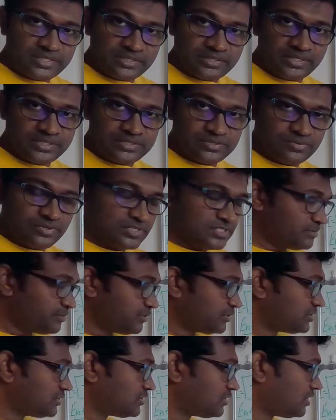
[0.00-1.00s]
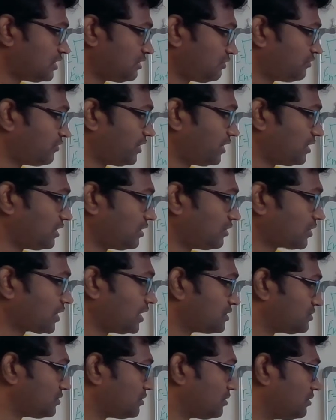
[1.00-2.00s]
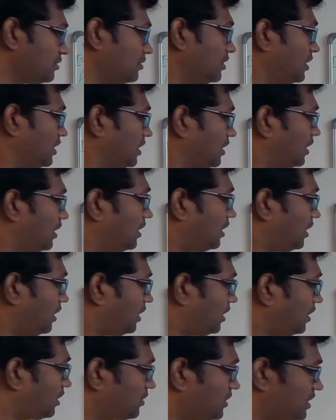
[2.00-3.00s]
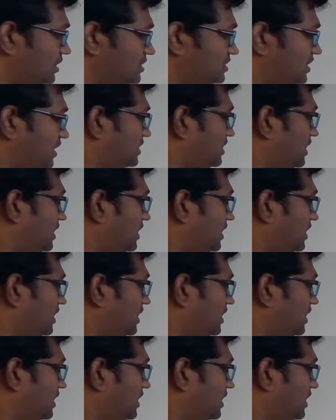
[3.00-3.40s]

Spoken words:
these two distributions are different. Okay. So you can say